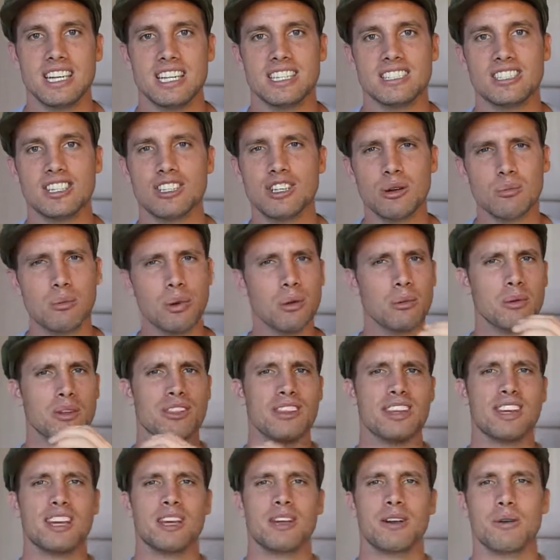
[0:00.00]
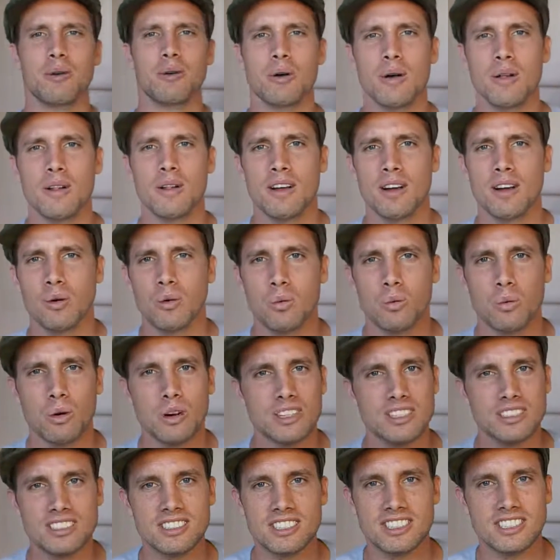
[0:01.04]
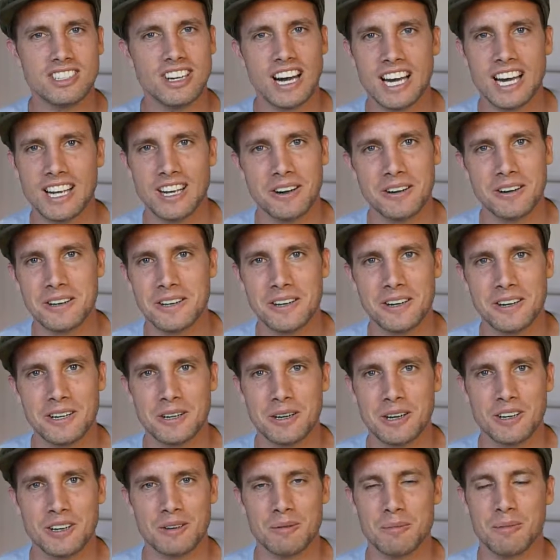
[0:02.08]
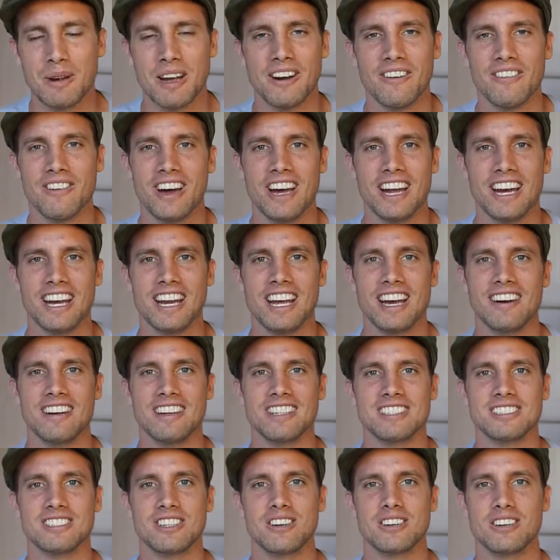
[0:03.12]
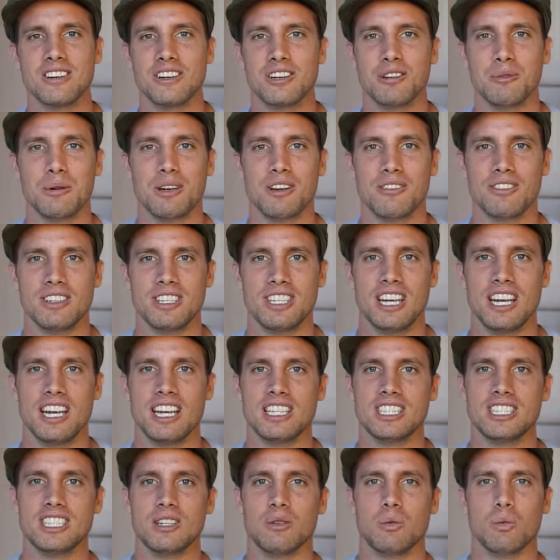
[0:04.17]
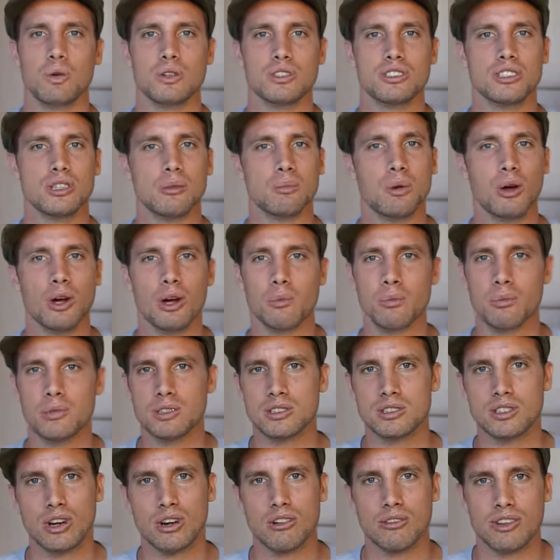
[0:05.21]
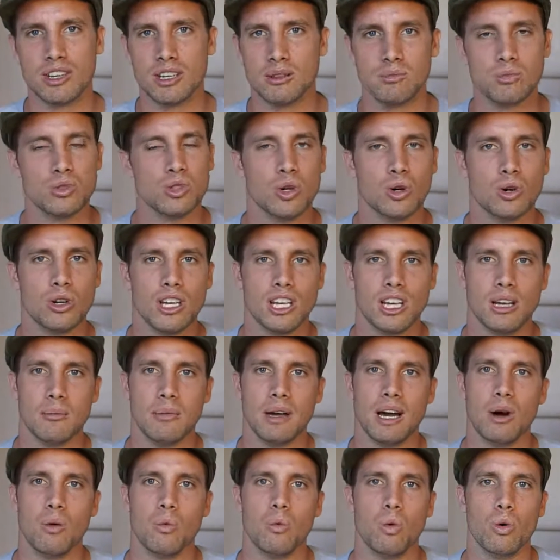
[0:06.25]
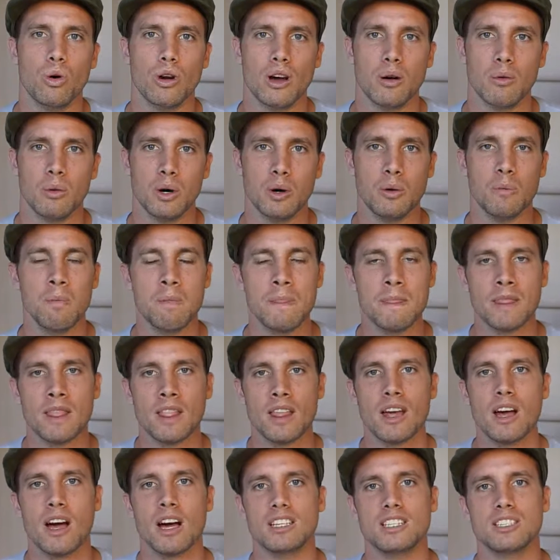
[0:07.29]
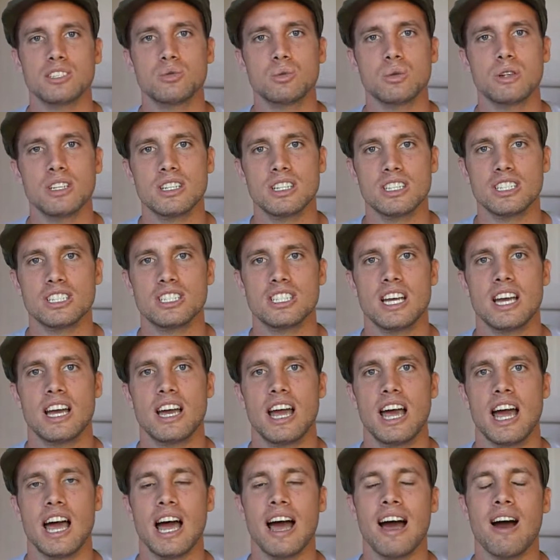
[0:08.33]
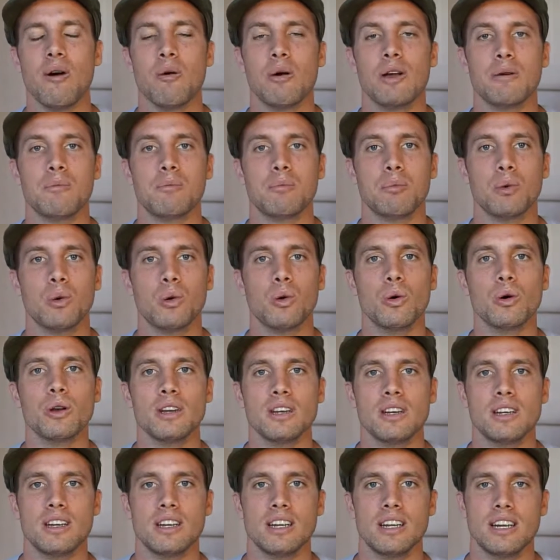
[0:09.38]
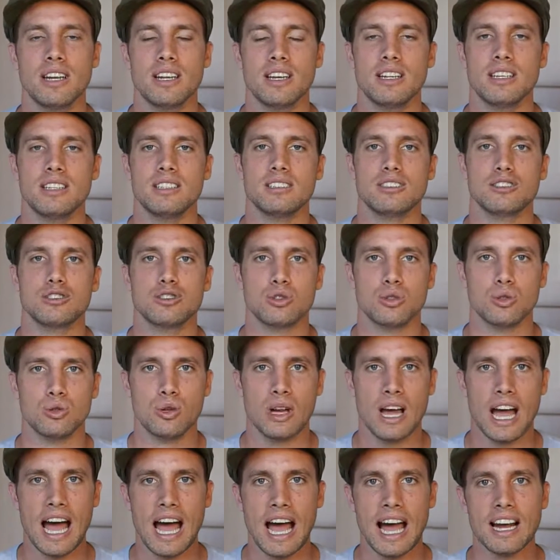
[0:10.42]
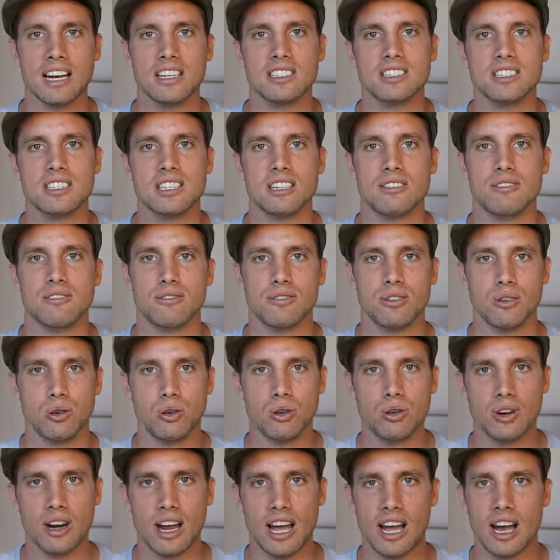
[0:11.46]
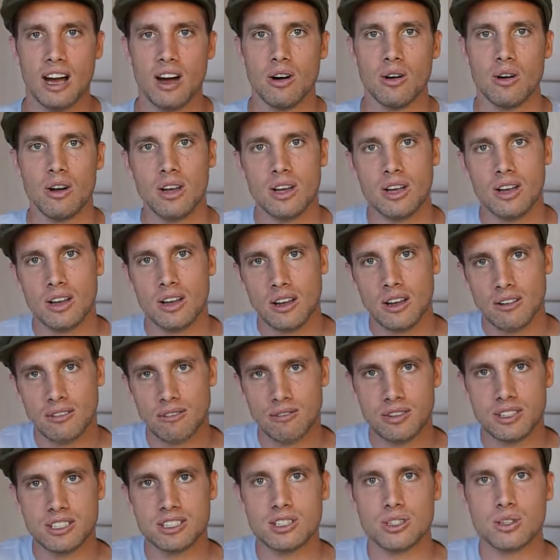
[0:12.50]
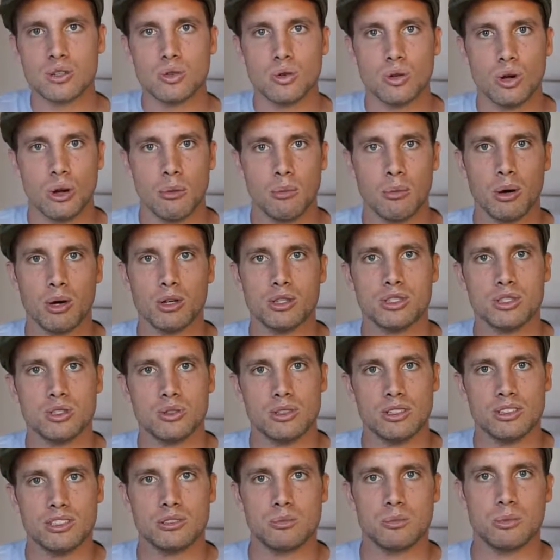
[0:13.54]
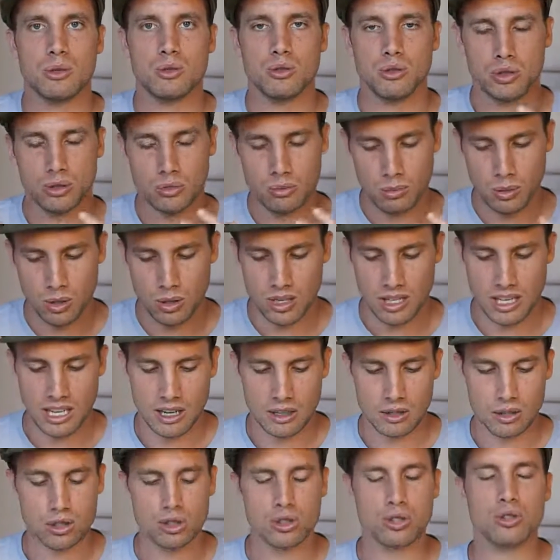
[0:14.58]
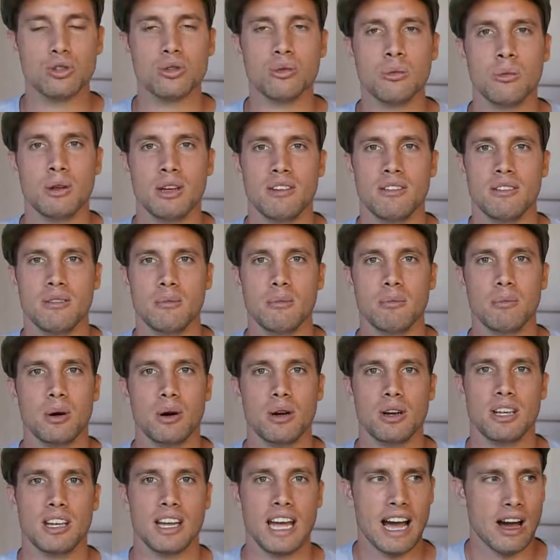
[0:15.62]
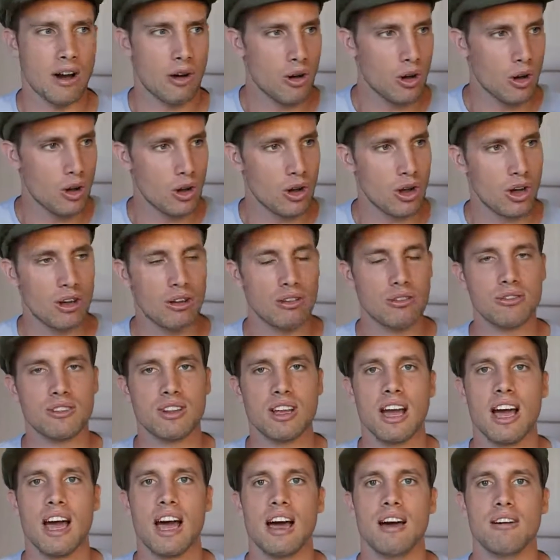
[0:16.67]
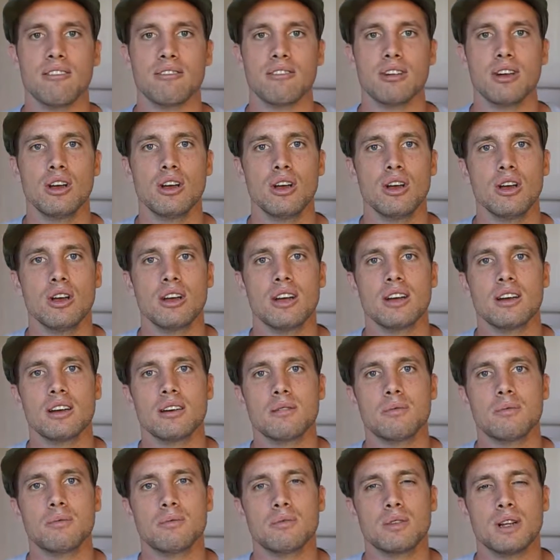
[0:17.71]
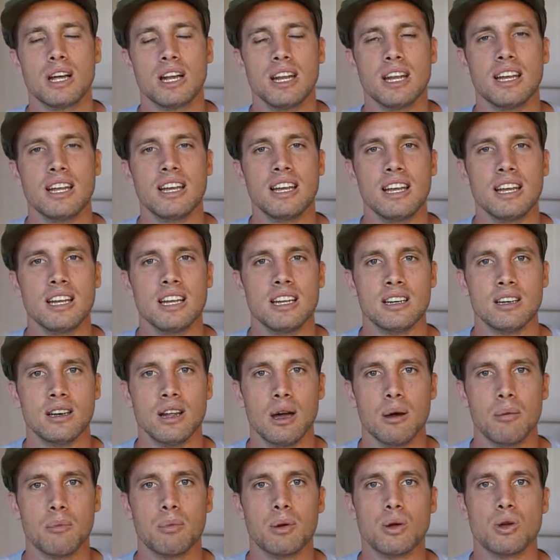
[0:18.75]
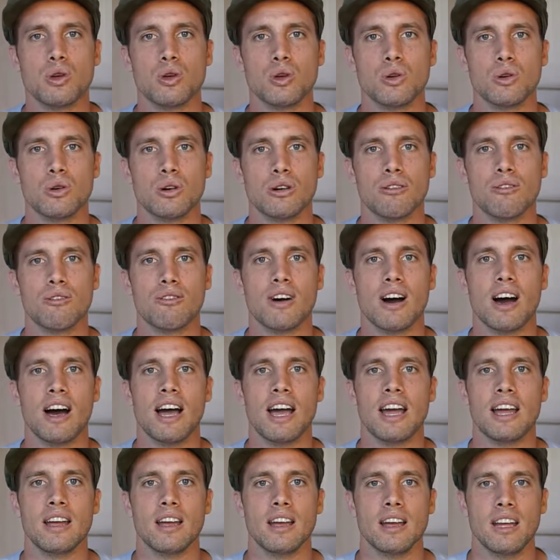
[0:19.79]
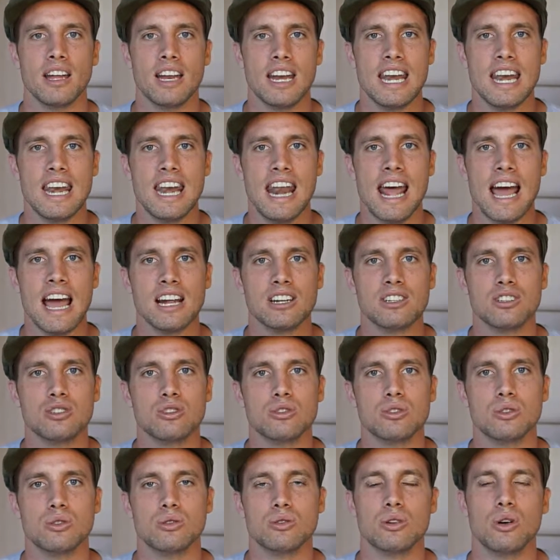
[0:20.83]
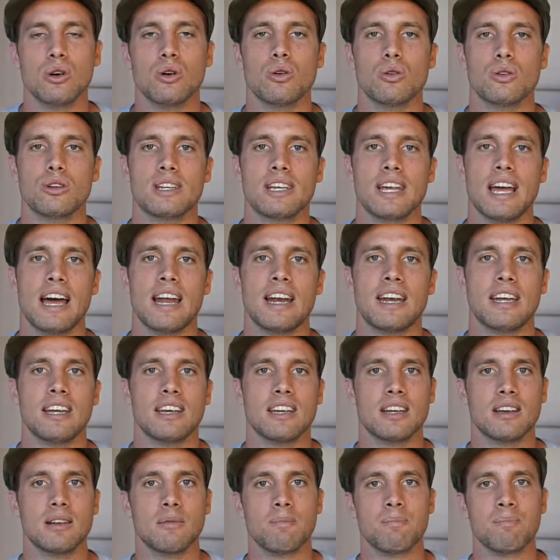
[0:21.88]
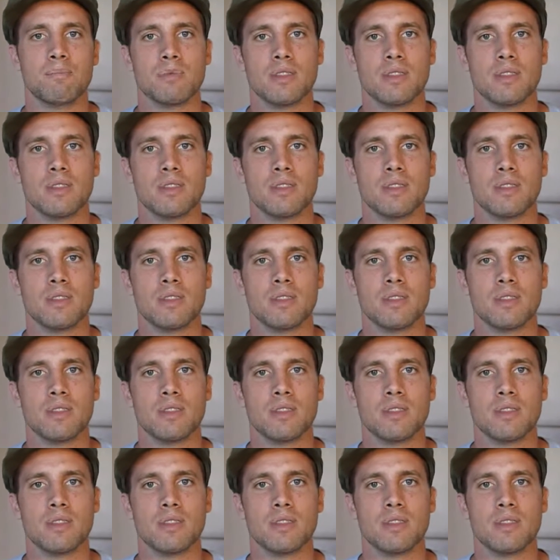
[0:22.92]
And so you're probably thinking, what is this guy going on about right now? He's gone on a bit of a tangent. What's the purpose of him talking about water? Well, I just wanted to share how important it is to actually, for our physical, emotional, and spiritual body, our human body, our earth, to have clean, purified, natural, organic,